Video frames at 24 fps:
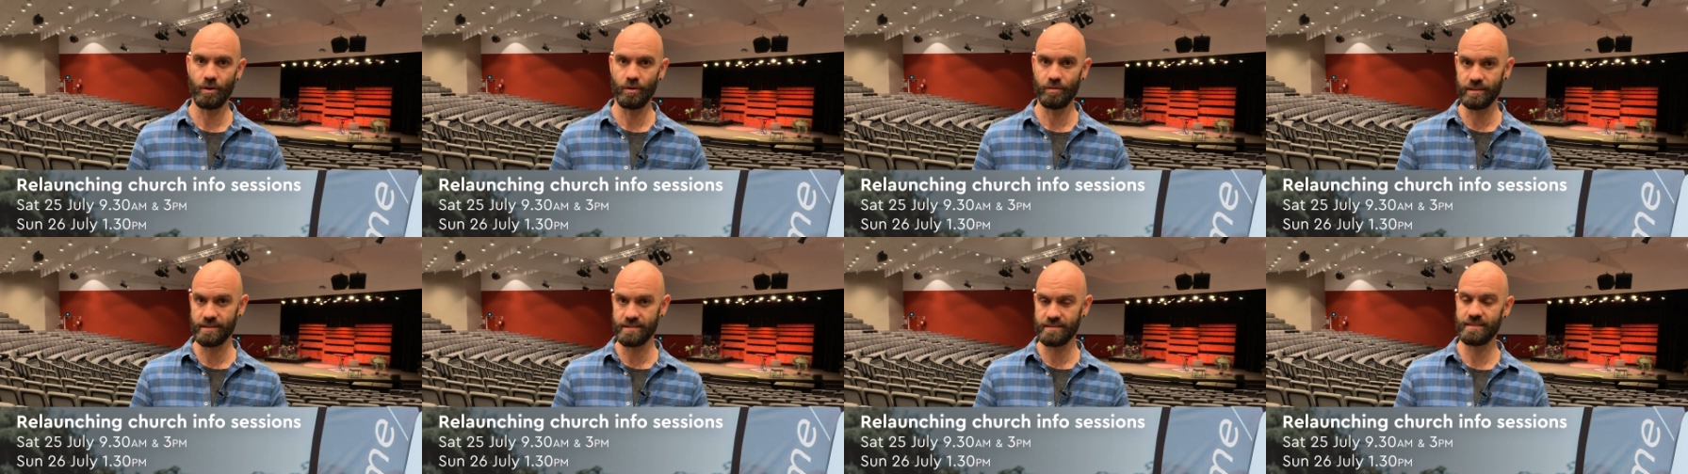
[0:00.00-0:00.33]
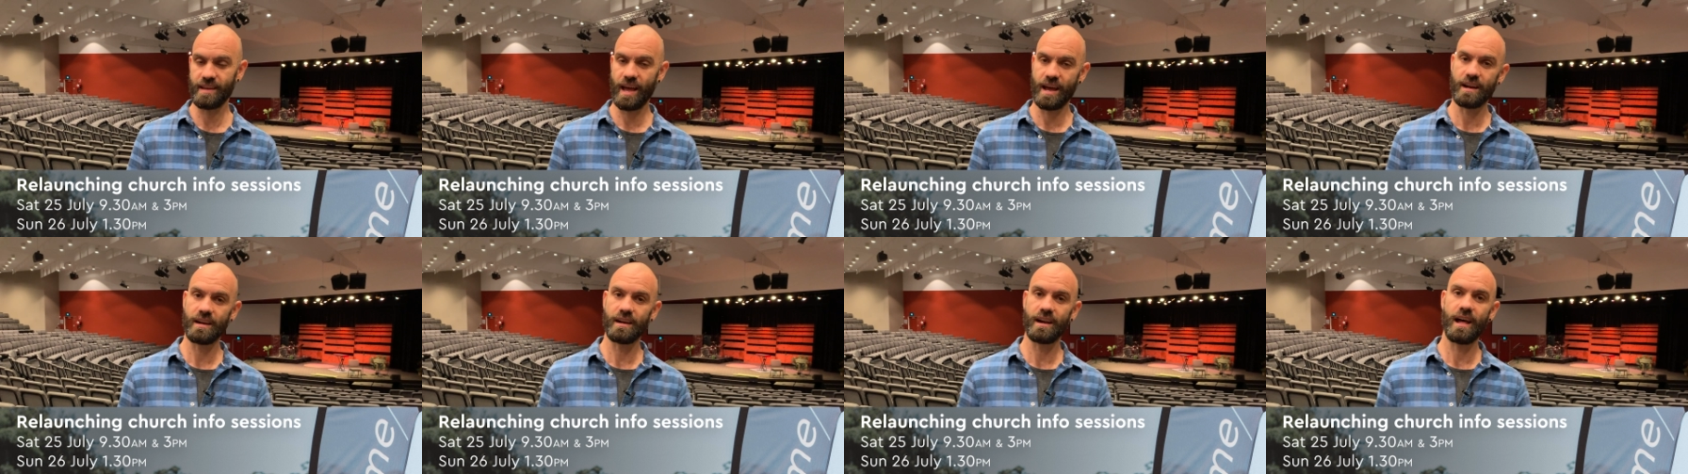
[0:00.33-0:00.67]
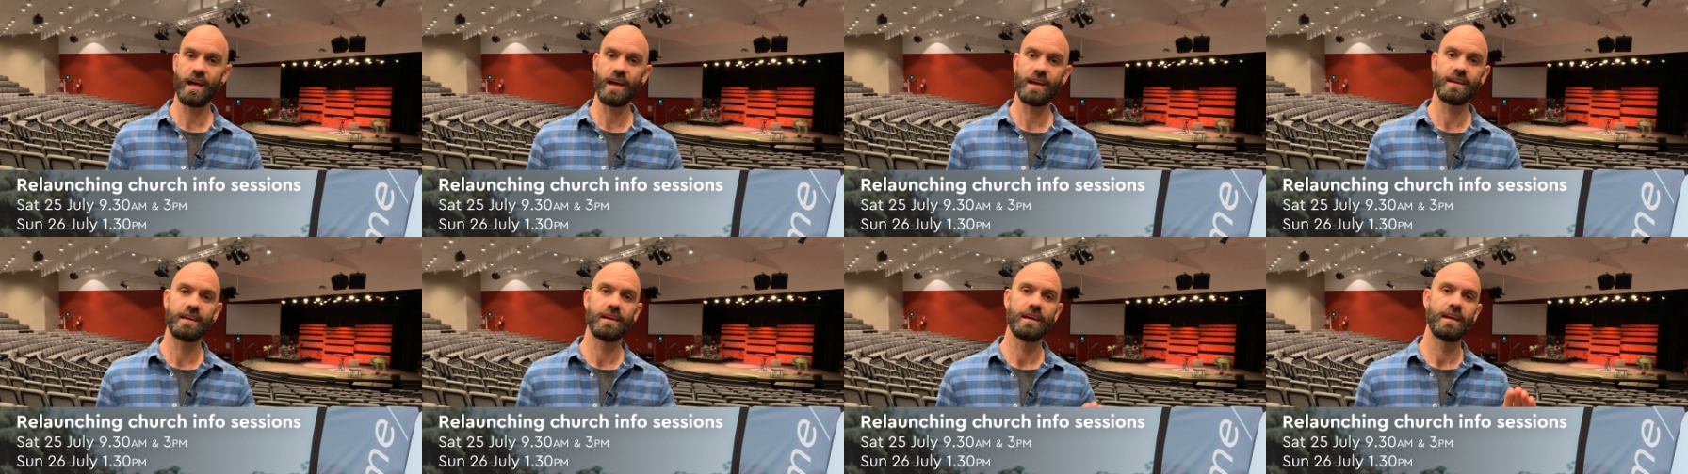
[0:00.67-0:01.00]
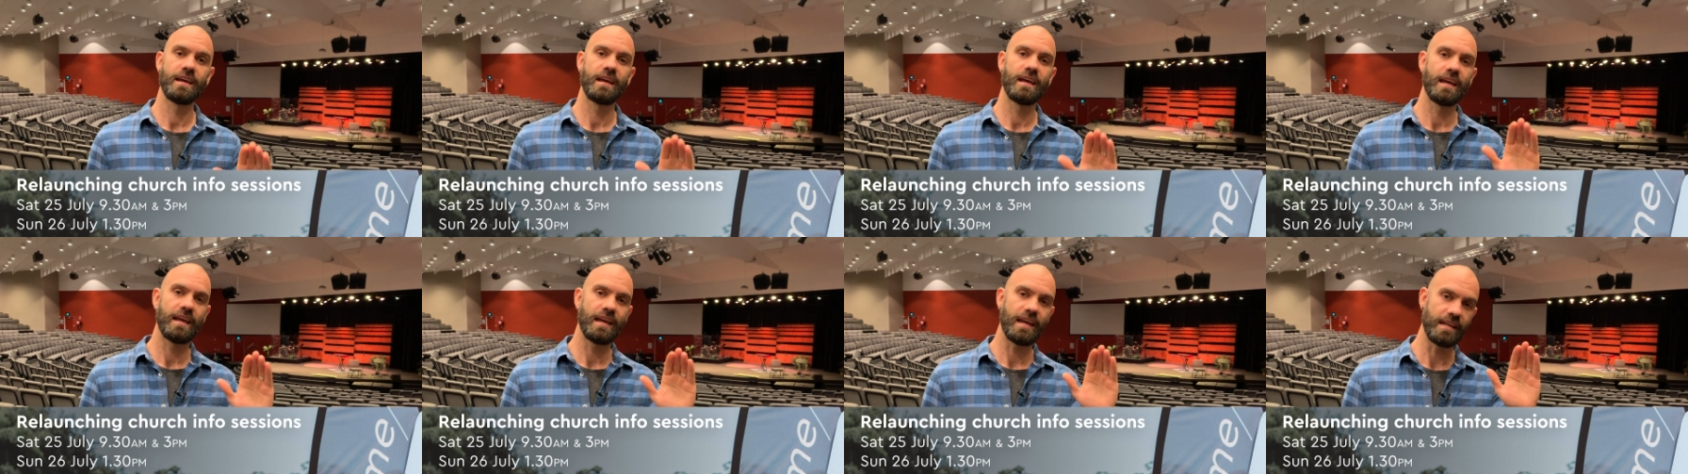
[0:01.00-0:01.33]
On the Saturday,
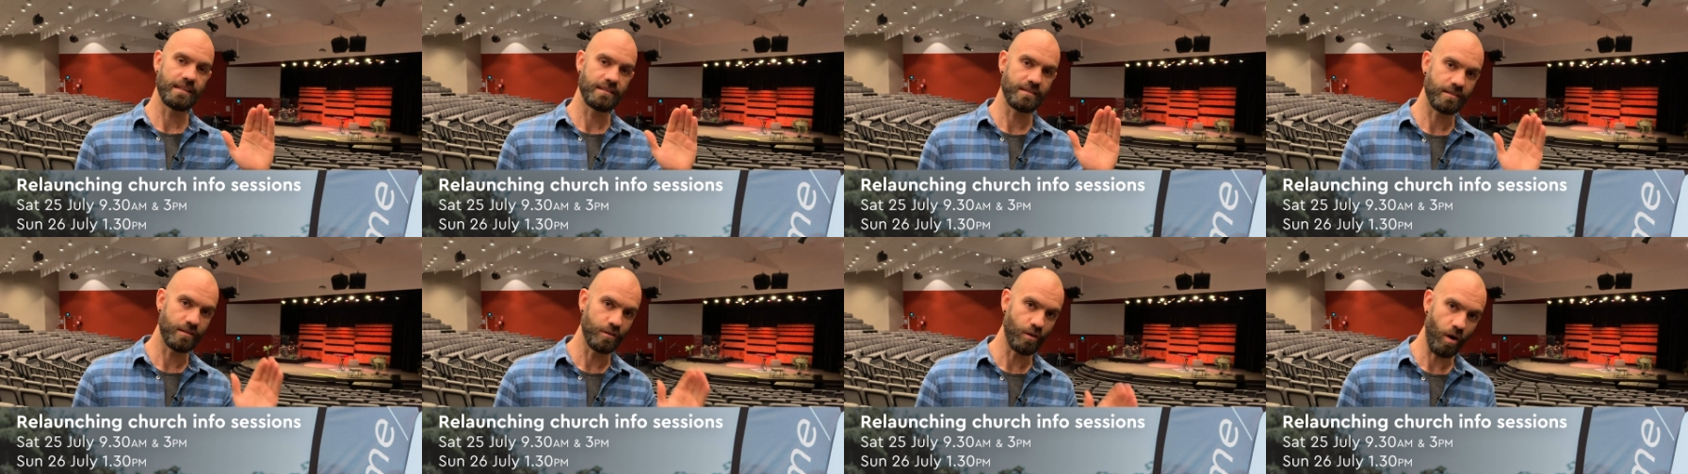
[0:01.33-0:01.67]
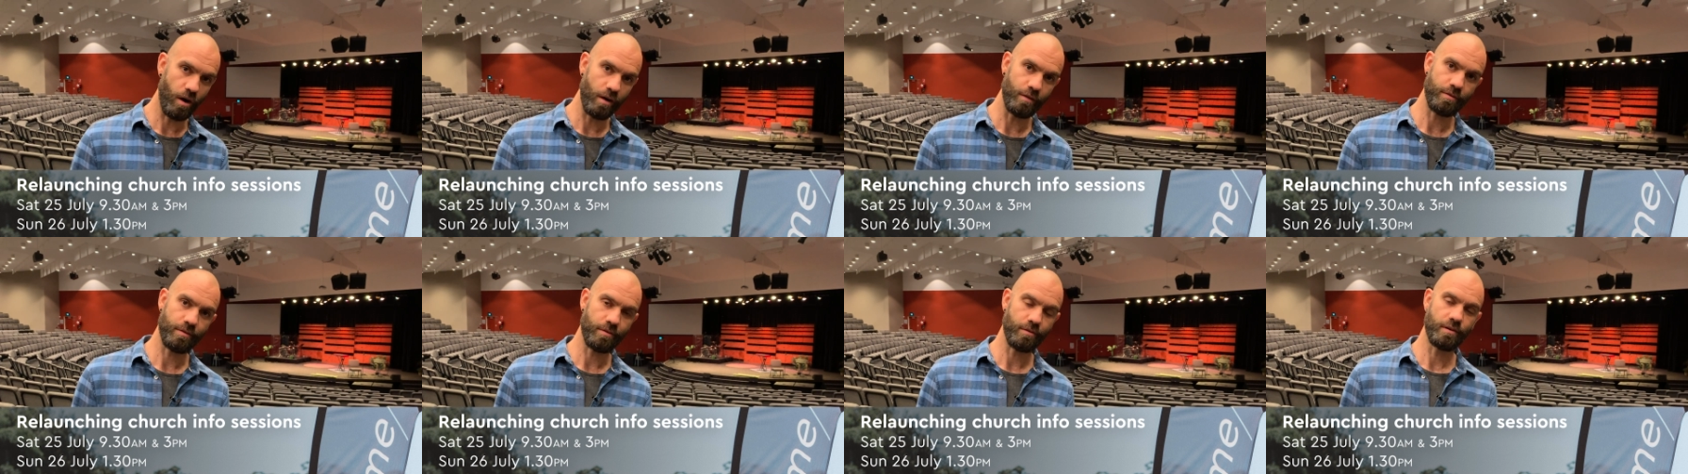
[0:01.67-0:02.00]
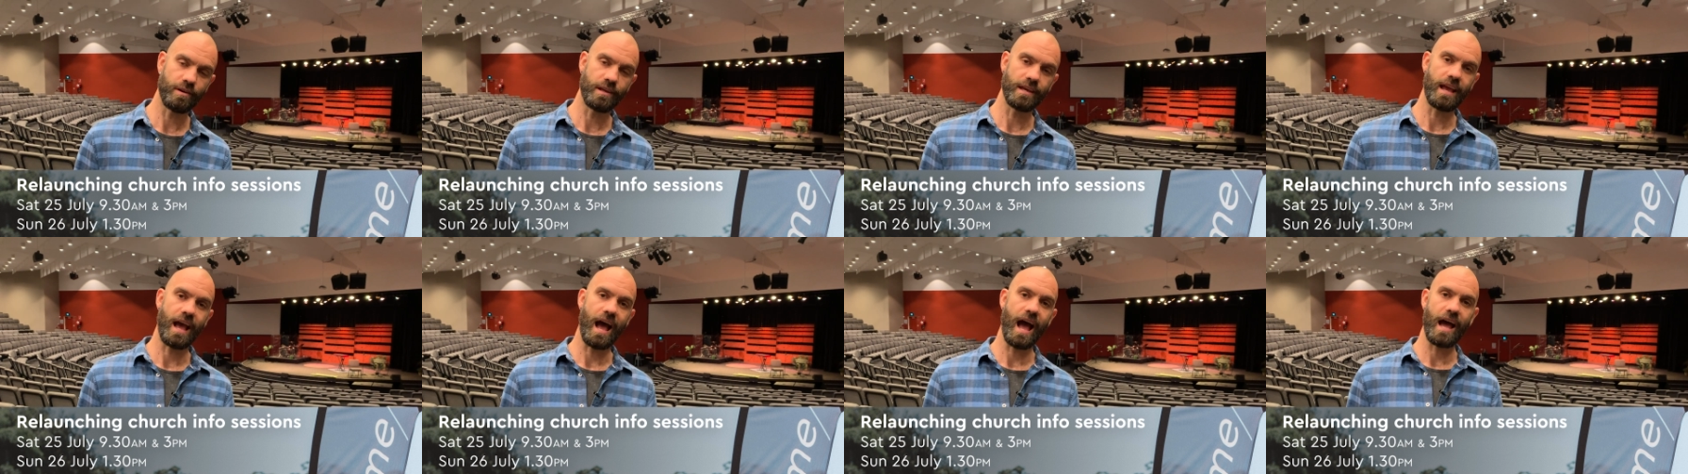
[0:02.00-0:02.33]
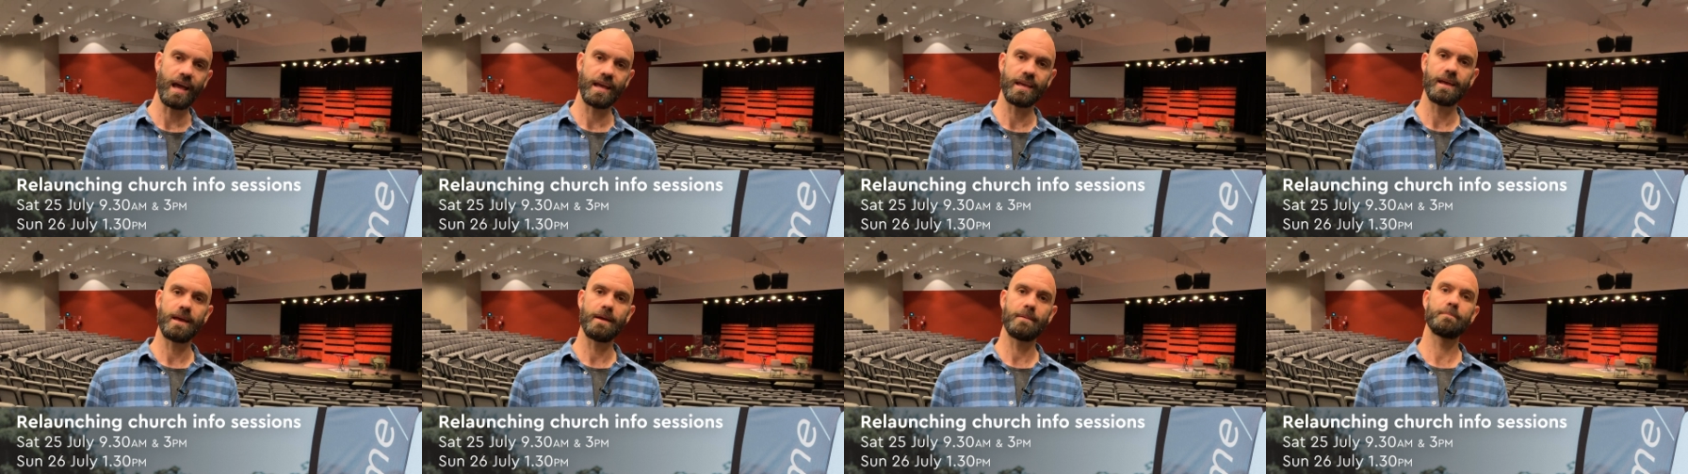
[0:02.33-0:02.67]
it's
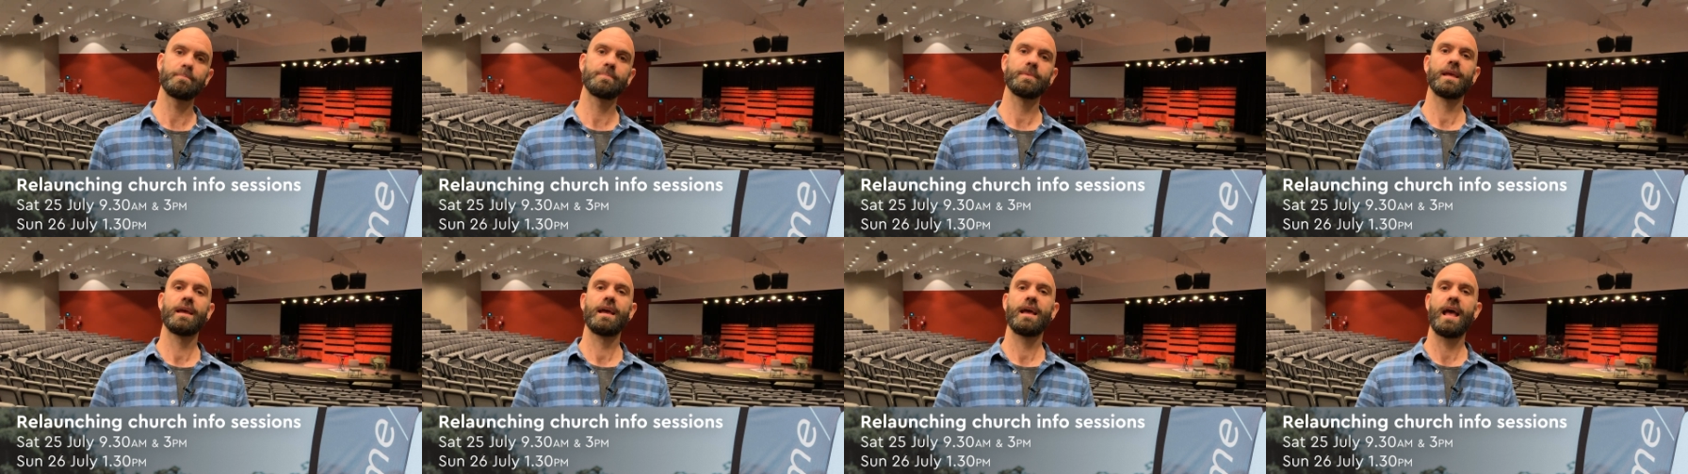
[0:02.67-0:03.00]
9.30am